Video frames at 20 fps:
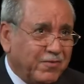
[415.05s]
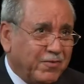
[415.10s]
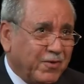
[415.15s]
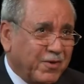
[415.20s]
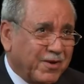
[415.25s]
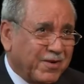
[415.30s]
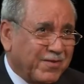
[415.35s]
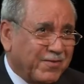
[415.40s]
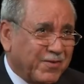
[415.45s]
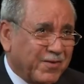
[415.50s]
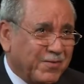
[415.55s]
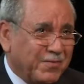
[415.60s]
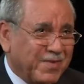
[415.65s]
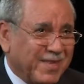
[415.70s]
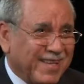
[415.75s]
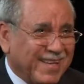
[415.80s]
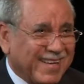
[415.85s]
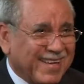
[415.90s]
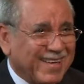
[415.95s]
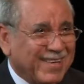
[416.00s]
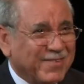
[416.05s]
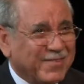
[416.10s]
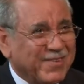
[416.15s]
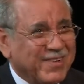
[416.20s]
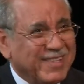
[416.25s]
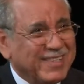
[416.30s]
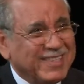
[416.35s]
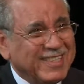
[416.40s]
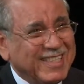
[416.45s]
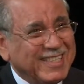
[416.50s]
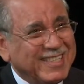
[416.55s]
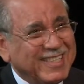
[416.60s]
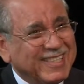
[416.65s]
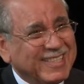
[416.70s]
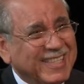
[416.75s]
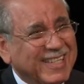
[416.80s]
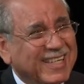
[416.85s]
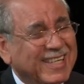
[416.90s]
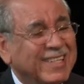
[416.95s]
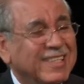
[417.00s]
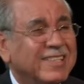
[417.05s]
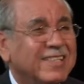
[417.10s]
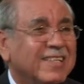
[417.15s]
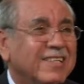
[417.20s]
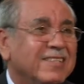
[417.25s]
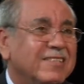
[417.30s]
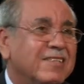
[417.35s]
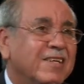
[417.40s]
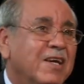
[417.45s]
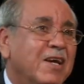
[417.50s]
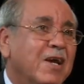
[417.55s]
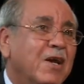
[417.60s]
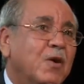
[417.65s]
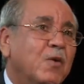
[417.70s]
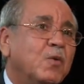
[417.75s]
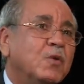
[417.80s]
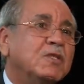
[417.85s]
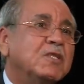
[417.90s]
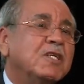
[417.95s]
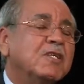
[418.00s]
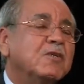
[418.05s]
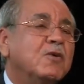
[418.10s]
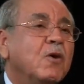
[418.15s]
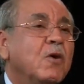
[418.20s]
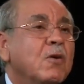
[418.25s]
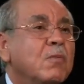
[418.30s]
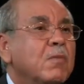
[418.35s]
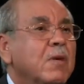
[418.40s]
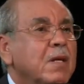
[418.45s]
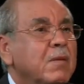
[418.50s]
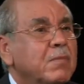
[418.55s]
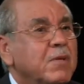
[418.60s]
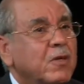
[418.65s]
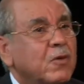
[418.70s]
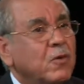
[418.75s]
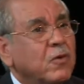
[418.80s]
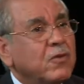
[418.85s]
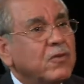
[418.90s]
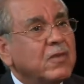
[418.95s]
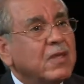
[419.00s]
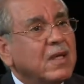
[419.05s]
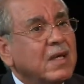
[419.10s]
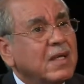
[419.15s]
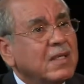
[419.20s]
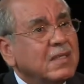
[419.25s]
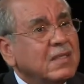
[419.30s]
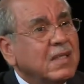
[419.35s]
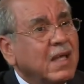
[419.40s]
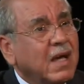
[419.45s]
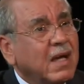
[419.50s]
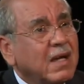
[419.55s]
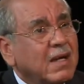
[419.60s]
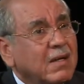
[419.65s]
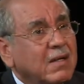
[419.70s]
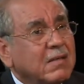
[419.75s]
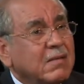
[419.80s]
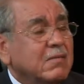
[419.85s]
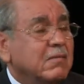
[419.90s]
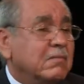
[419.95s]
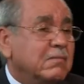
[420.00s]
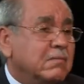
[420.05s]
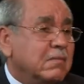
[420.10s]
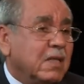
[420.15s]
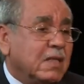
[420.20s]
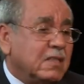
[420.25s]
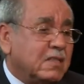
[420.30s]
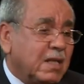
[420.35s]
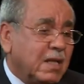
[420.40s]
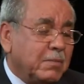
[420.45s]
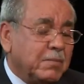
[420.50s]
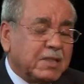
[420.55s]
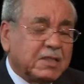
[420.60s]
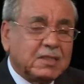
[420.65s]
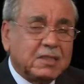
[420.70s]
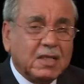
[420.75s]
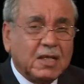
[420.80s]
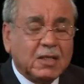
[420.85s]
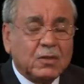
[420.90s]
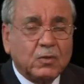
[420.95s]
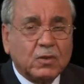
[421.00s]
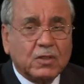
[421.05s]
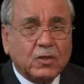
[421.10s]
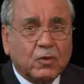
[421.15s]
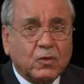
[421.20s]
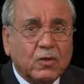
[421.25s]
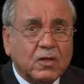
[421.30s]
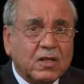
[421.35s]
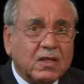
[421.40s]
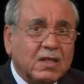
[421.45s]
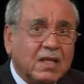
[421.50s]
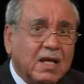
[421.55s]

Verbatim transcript: four from the Gulf countries, GCC countries, mm. which is normal because the, the, the Islamic State, what you call it,